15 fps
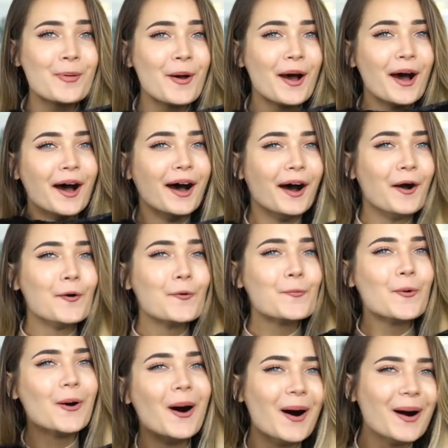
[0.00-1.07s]

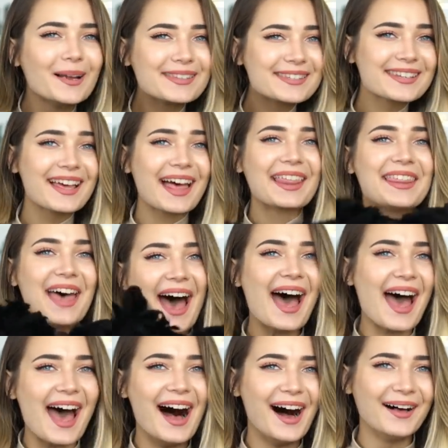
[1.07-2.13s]
What
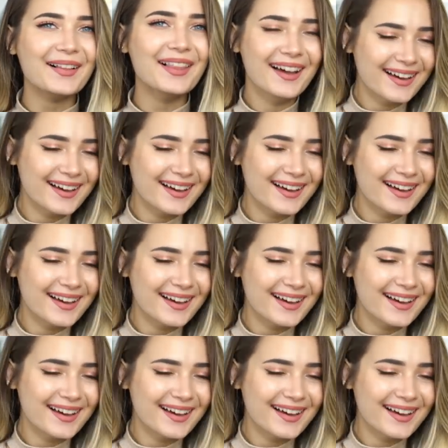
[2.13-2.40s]
the hell?